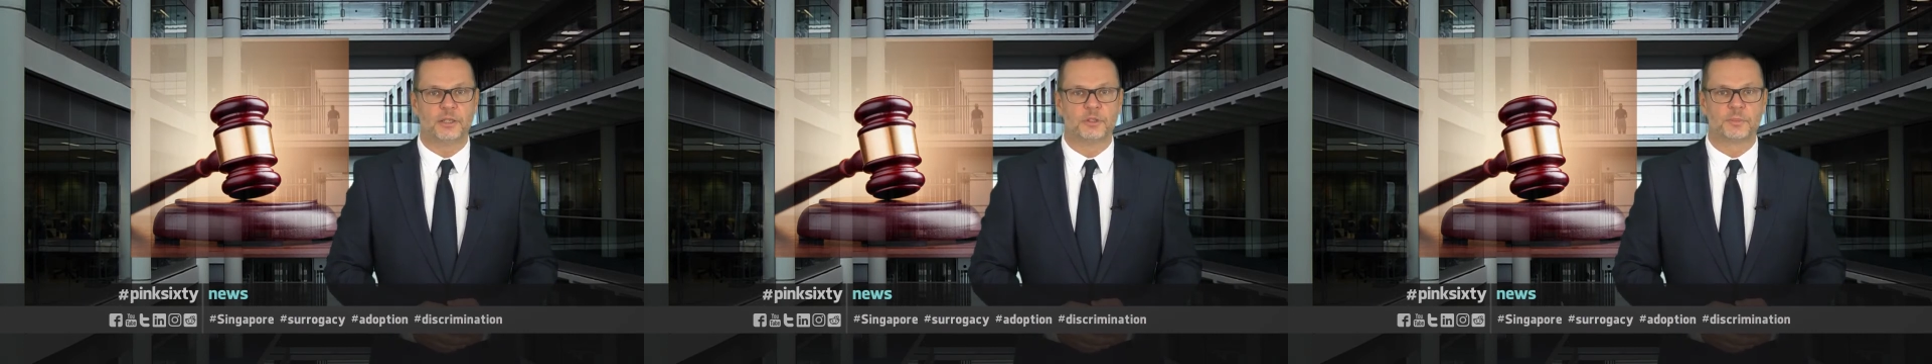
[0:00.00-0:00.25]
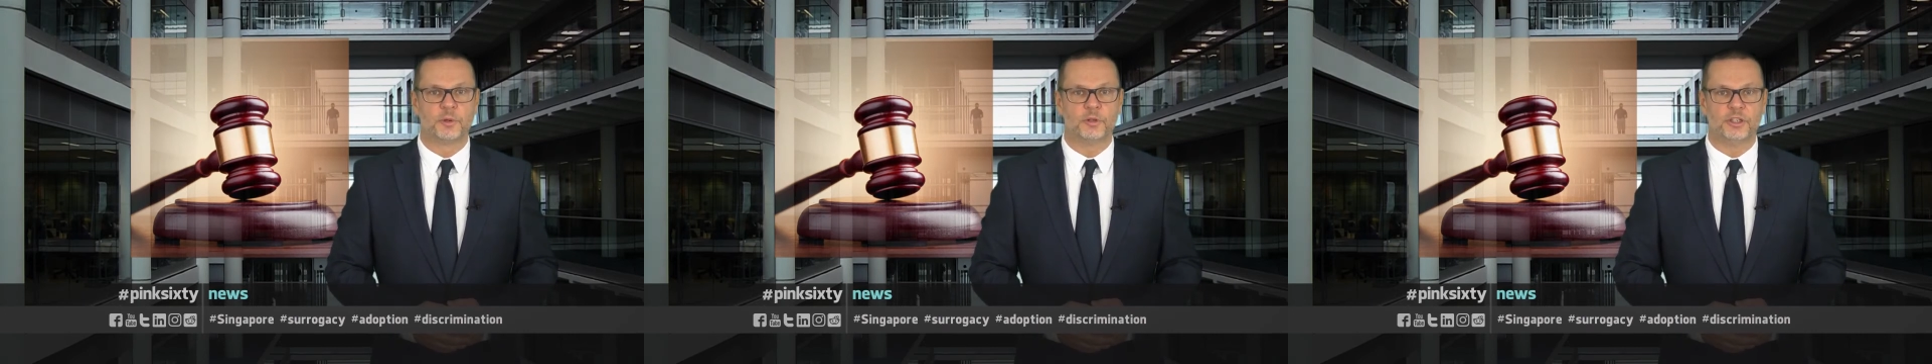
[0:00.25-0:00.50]
who
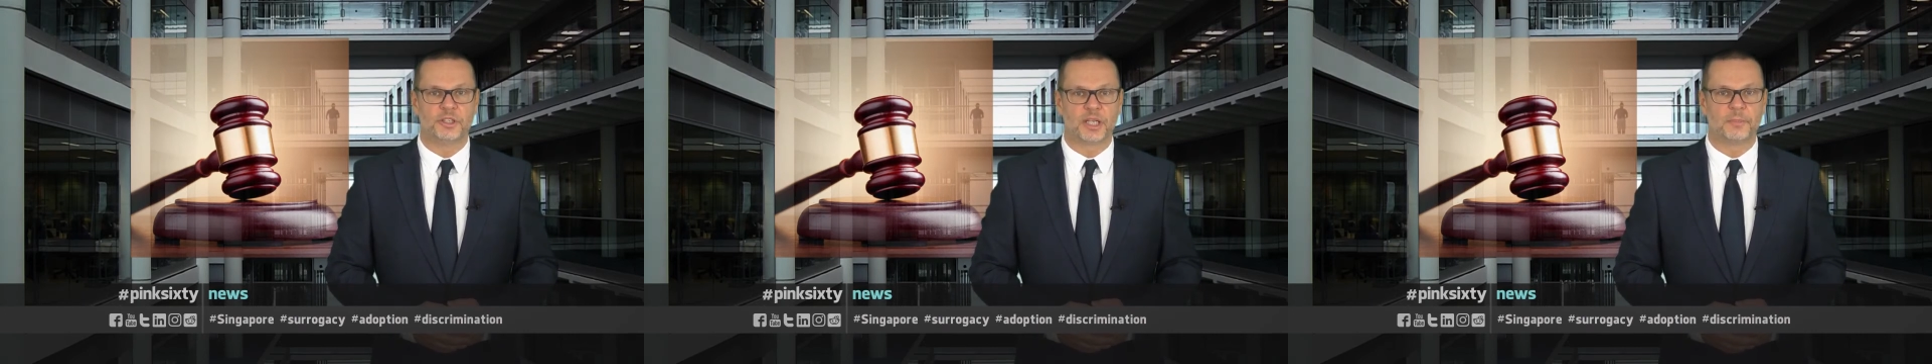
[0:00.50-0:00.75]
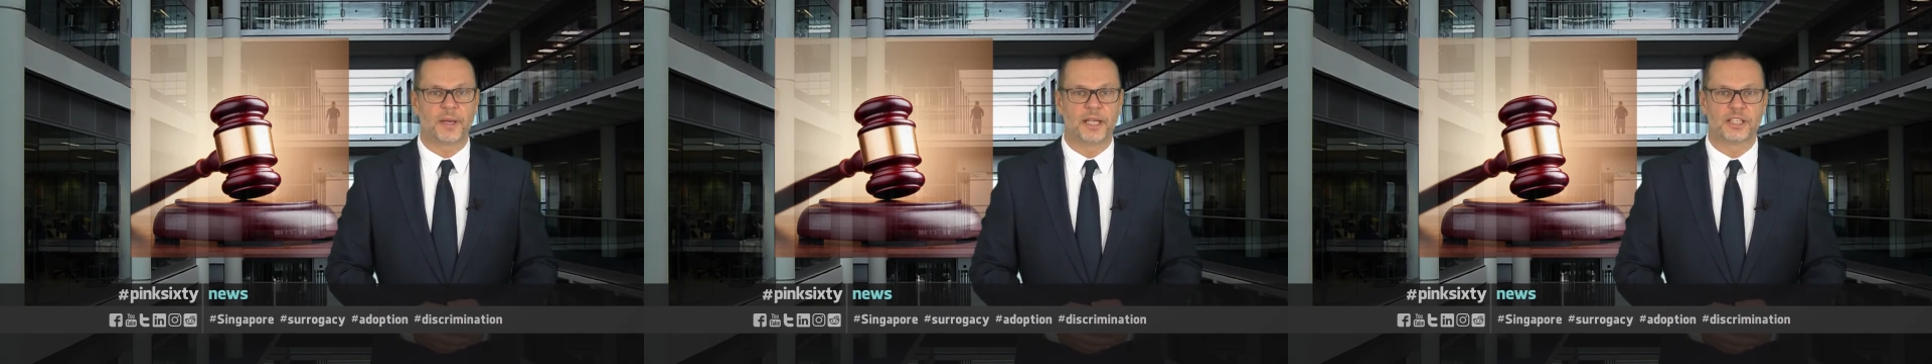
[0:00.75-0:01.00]
was born
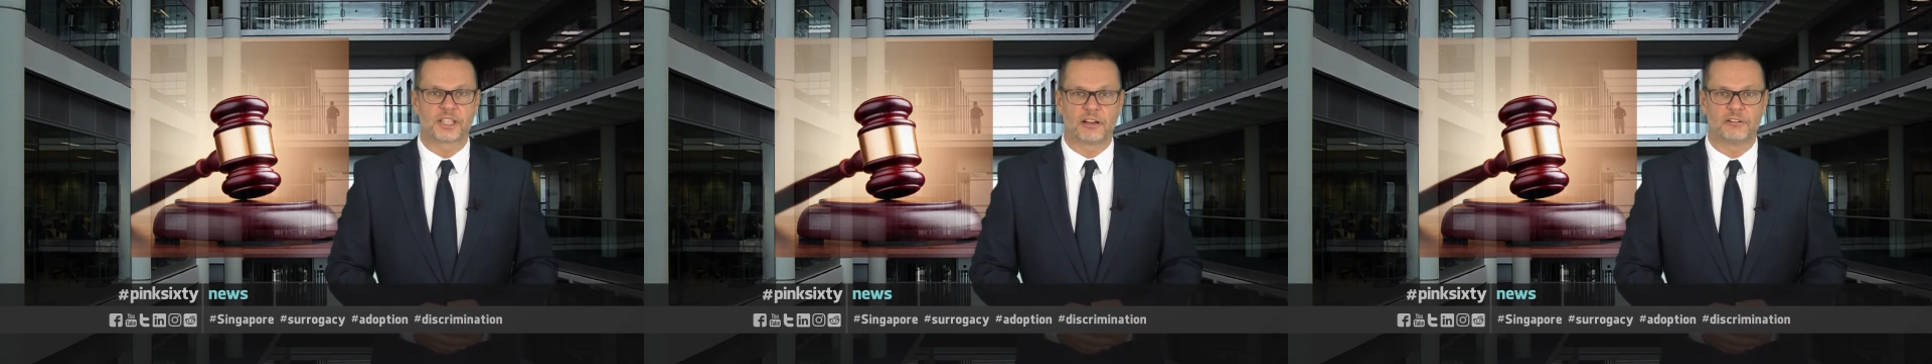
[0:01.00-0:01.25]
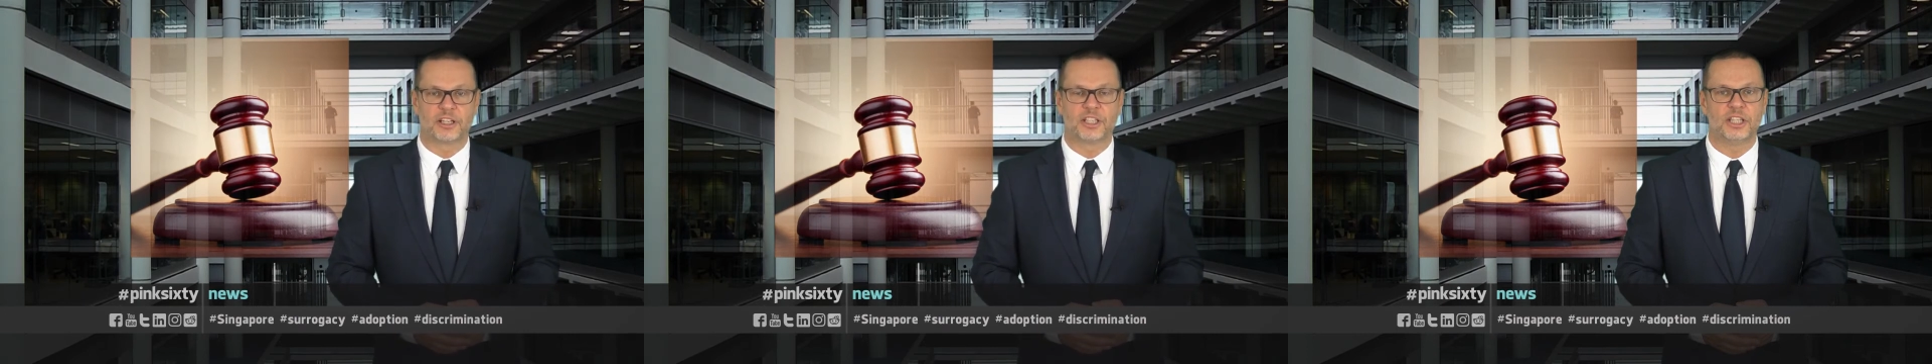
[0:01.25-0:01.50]
using a paid
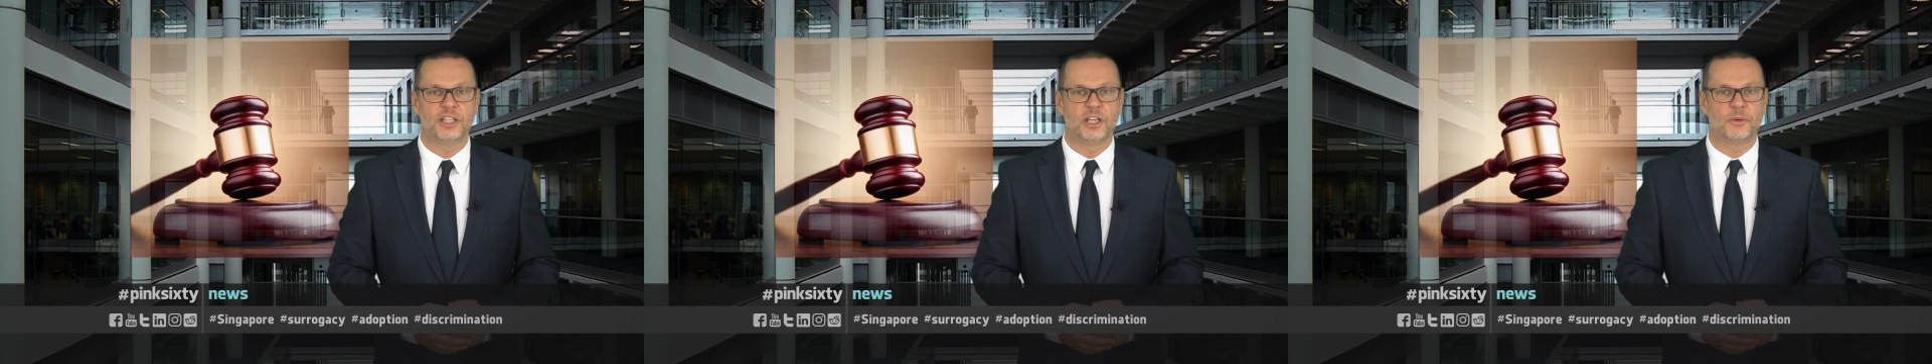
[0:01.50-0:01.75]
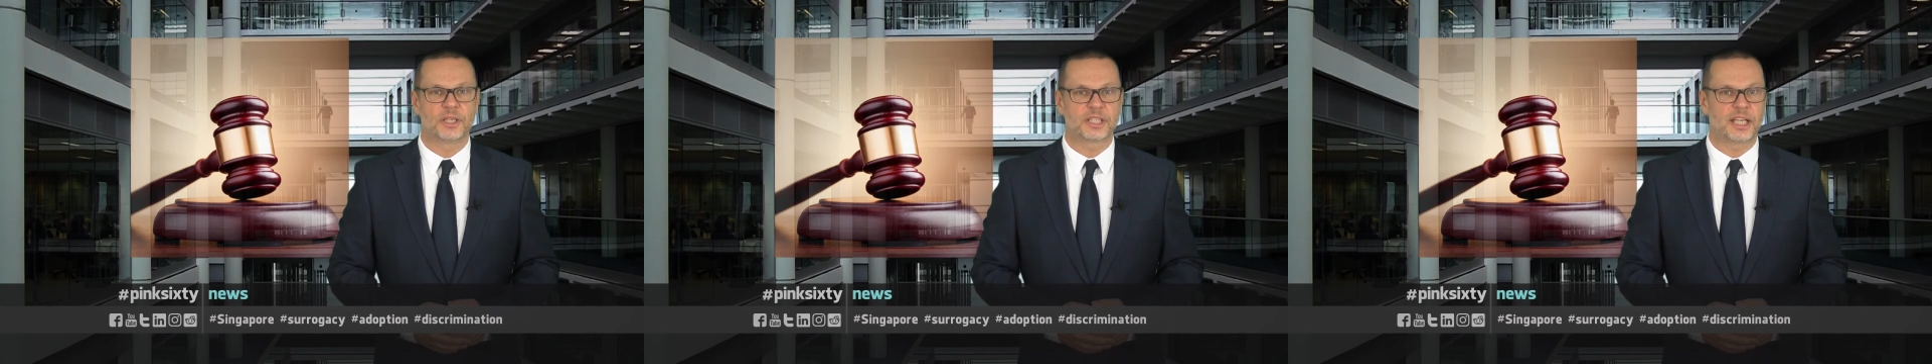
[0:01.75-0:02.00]
surrogate in the
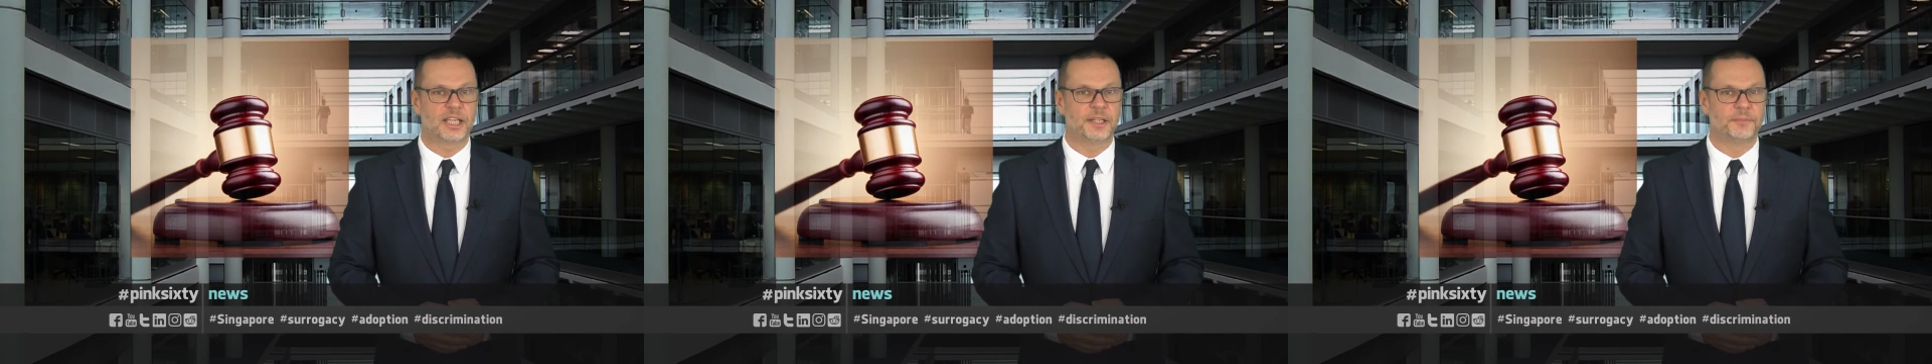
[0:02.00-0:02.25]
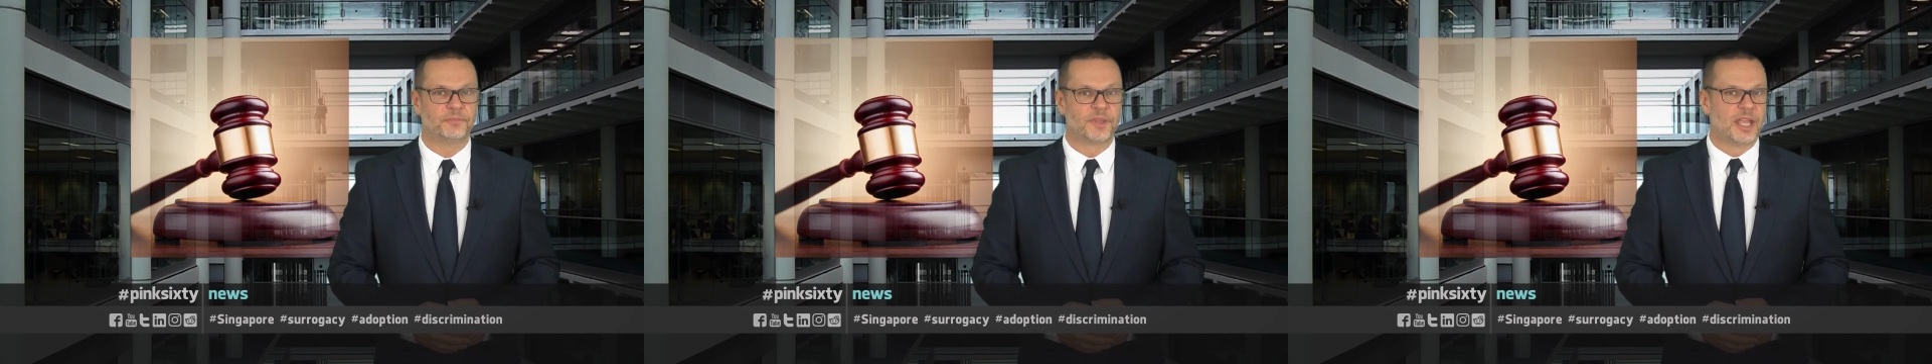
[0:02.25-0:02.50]
USA.